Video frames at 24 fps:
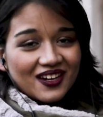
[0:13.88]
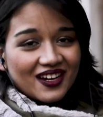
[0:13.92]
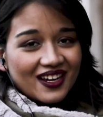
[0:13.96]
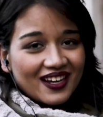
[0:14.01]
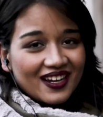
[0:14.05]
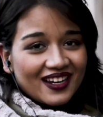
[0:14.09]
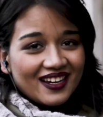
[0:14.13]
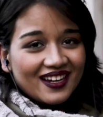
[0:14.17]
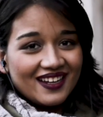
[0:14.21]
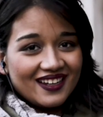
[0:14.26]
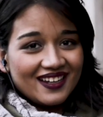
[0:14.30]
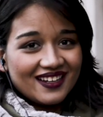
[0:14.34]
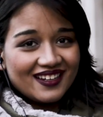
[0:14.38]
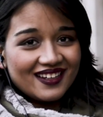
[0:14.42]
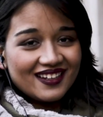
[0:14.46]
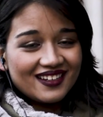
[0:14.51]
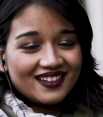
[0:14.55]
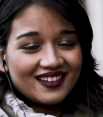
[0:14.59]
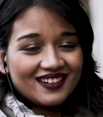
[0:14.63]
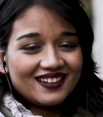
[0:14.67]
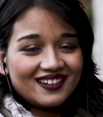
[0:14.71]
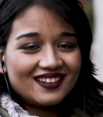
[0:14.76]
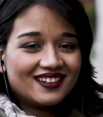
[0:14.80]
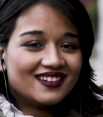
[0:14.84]
I would
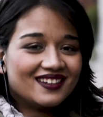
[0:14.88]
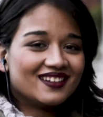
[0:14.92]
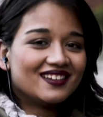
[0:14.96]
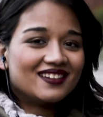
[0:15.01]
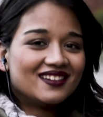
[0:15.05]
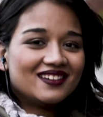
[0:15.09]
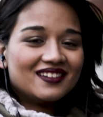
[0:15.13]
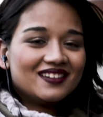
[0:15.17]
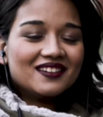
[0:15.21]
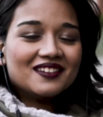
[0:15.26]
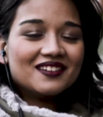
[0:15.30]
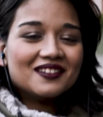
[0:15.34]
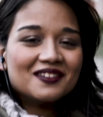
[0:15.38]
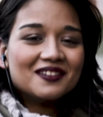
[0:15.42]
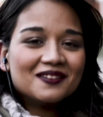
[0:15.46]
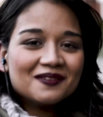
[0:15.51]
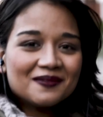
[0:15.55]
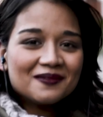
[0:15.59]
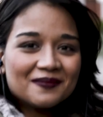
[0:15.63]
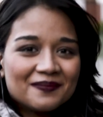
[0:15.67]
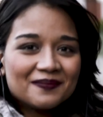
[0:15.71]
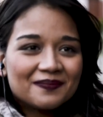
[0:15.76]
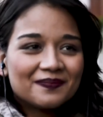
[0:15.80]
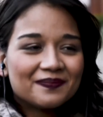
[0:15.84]
like to describe
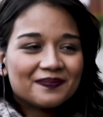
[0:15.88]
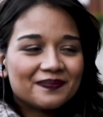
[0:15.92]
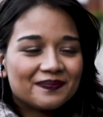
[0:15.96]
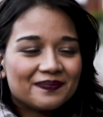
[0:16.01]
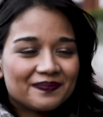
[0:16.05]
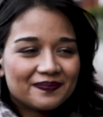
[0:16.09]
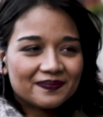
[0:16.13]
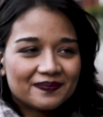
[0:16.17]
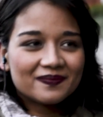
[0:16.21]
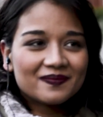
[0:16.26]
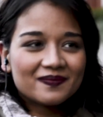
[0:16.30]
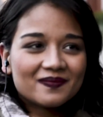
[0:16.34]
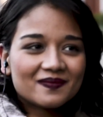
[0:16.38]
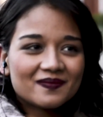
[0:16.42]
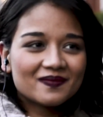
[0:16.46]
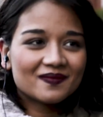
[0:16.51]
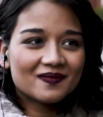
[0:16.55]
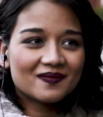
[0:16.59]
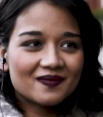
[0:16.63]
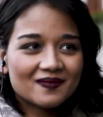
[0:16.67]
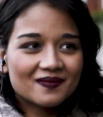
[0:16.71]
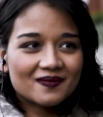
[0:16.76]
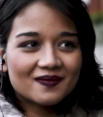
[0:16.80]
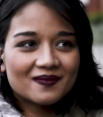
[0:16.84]
myself as a
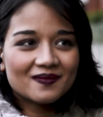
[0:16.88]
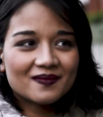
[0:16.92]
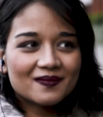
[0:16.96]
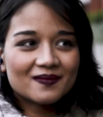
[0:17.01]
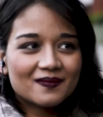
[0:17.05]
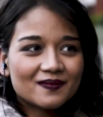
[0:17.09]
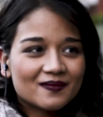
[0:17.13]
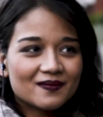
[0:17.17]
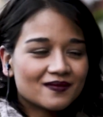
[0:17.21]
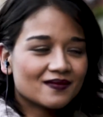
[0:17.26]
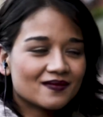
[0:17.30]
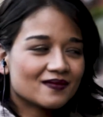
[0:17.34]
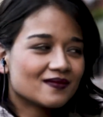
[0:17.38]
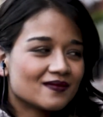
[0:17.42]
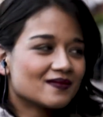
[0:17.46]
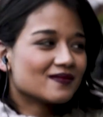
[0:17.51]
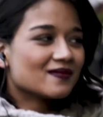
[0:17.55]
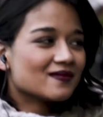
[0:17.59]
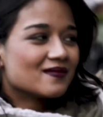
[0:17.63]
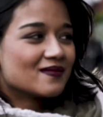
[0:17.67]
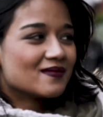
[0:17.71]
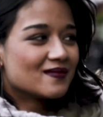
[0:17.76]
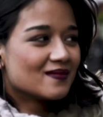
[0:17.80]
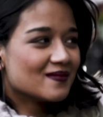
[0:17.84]
method author.
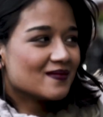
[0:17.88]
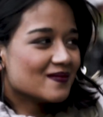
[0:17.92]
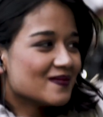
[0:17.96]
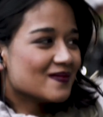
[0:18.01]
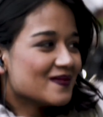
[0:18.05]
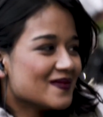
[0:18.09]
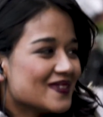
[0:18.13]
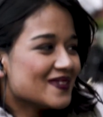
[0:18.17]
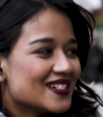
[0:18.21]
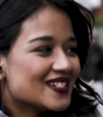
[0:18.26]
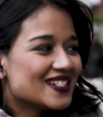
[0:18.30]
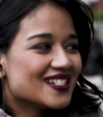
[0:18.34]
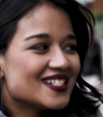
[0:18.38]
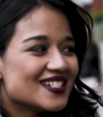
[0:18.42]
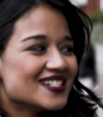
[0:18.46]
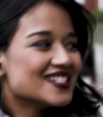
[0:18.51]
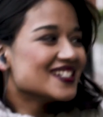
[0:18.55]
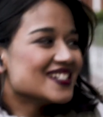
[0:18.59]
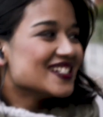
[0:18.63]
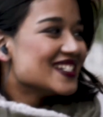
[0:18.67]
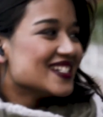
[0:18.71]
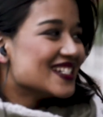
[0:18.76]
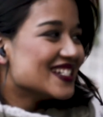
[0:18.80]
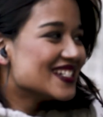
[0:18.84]
When I'm
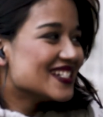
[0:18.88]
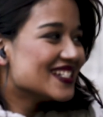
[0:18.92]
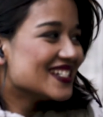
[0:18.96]
writing a very